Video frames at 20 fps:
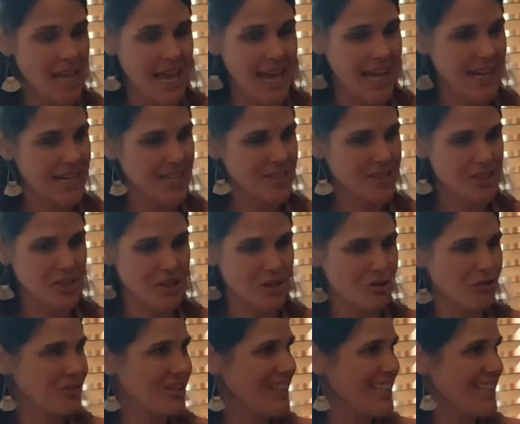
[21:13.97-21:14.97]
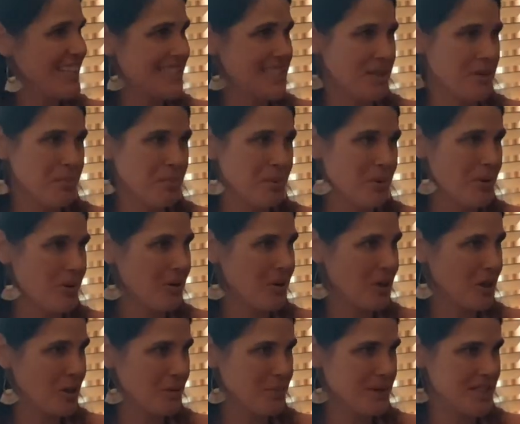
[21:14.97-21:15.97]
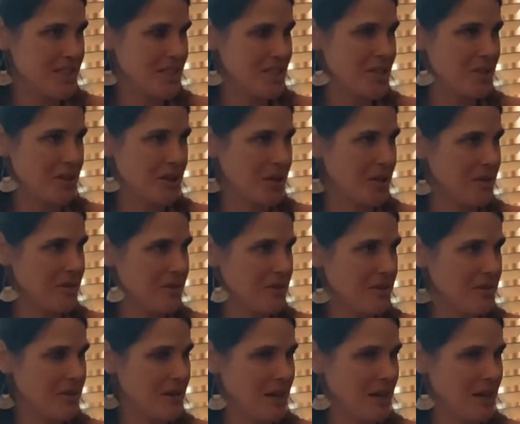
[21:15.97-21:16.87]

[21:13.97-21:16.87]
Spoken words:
and they're really simple herbs to grow.